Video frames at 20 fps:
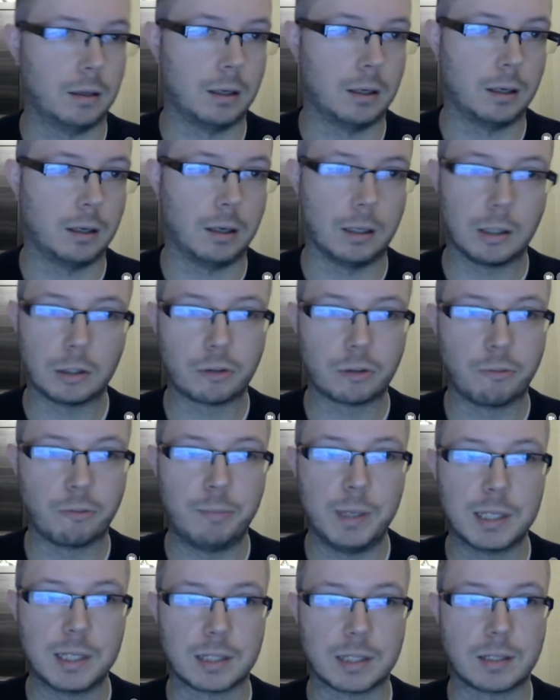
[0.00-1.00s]
A lot of
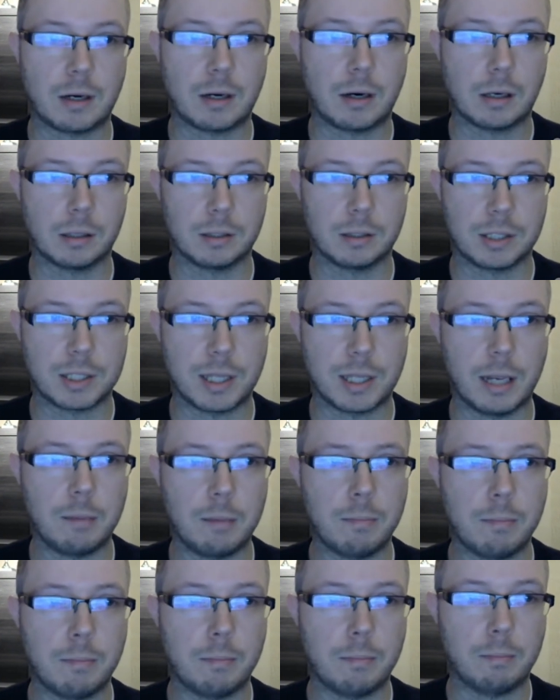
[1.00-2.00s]
pieces are the same,
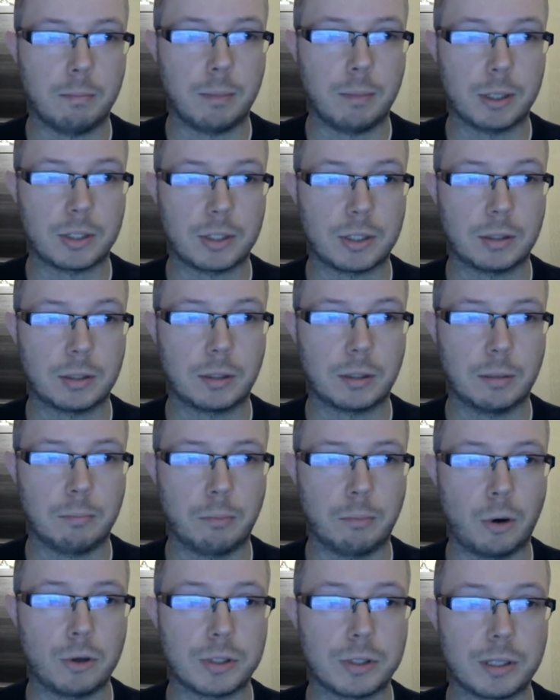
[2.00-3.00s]
but the
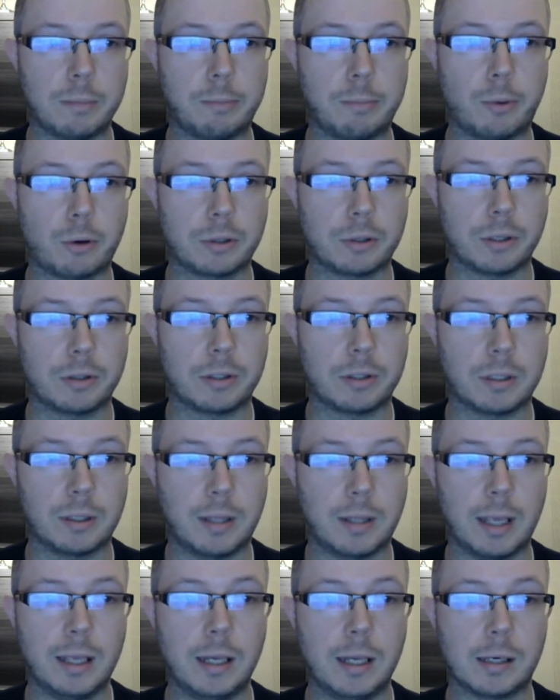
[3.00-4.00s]
most important thing
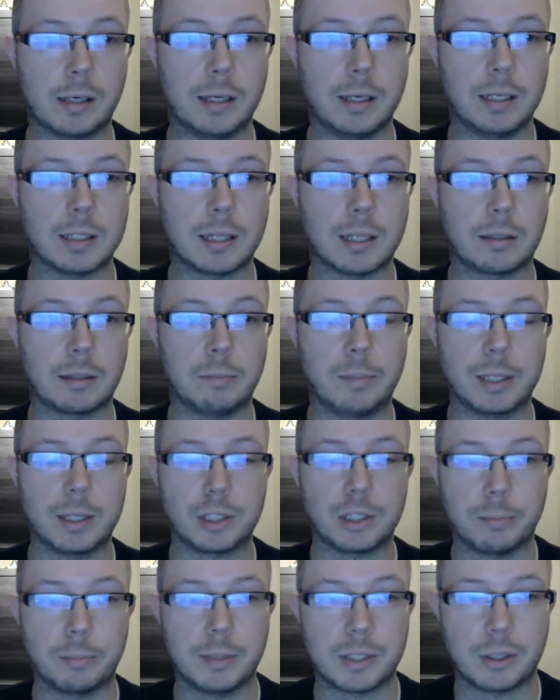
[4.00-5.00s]
here is that the
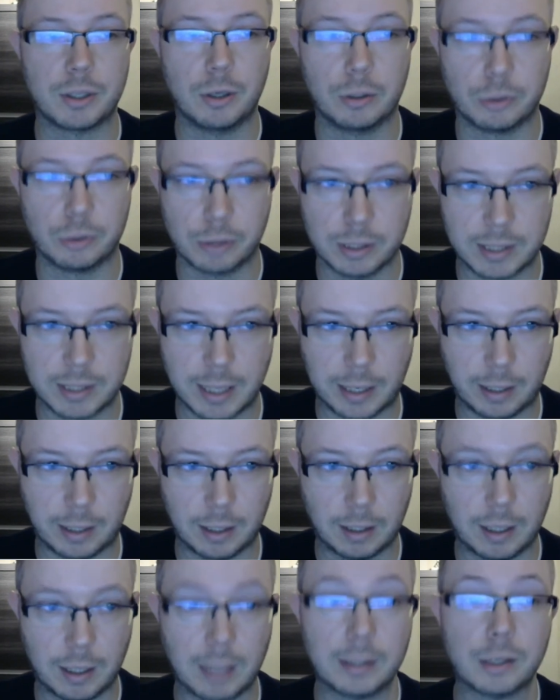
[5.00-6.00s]
bishop is under attack.
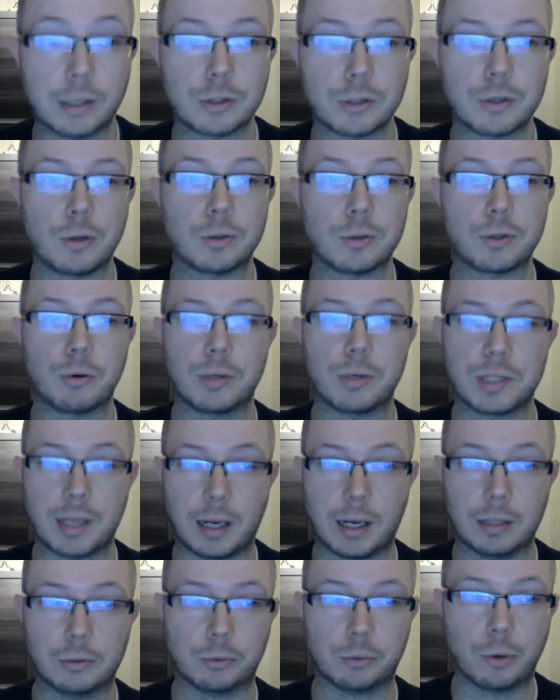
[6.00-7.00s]
And there's also a
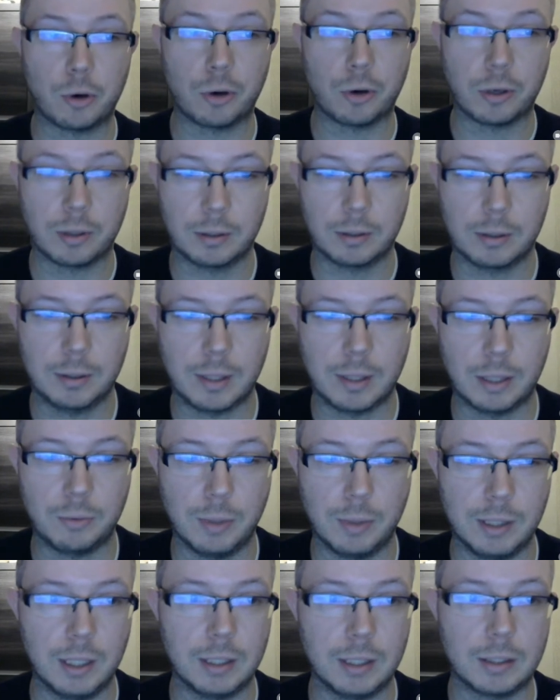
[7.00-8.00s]
second rook that we
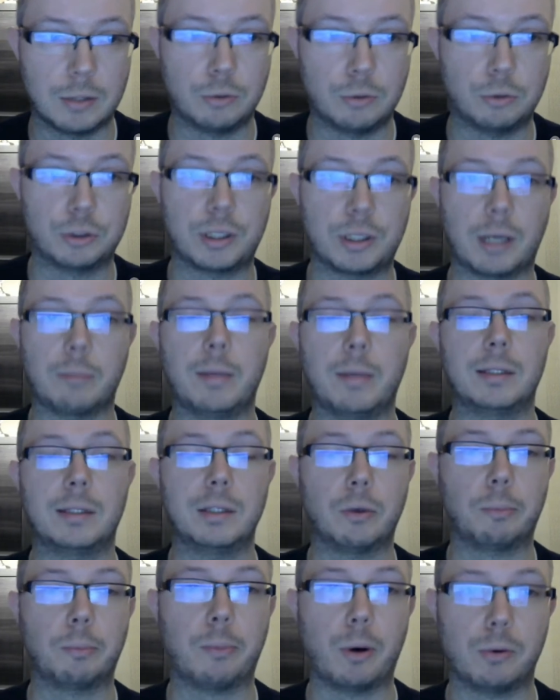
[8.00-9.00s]
need to checkmate the
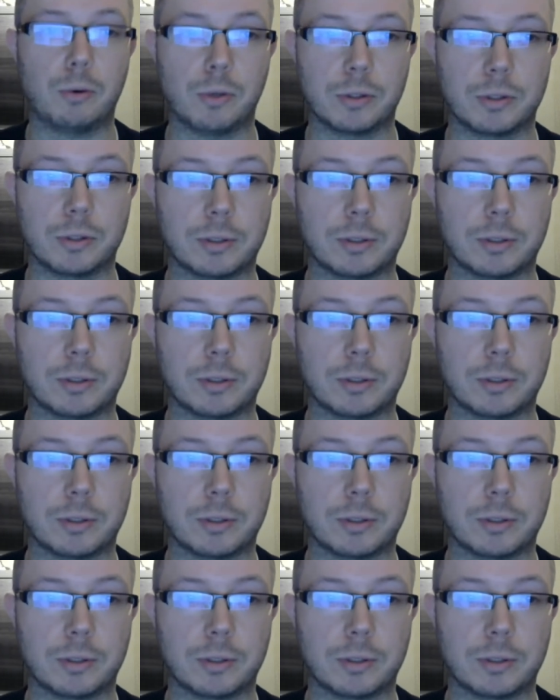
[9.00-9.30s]
opponent.